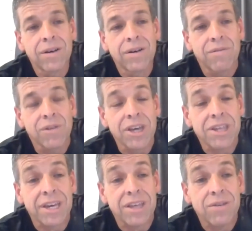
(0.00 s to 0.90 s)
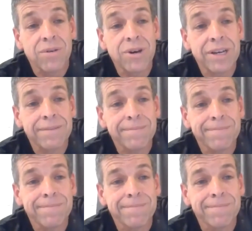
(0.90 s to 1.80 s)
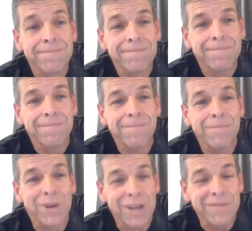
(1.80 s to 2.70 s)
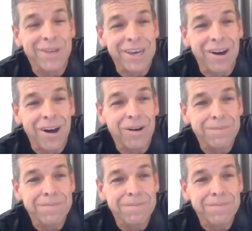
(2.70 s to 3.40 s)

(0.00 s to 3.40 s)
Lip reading: For these things to work, believe that you're whole.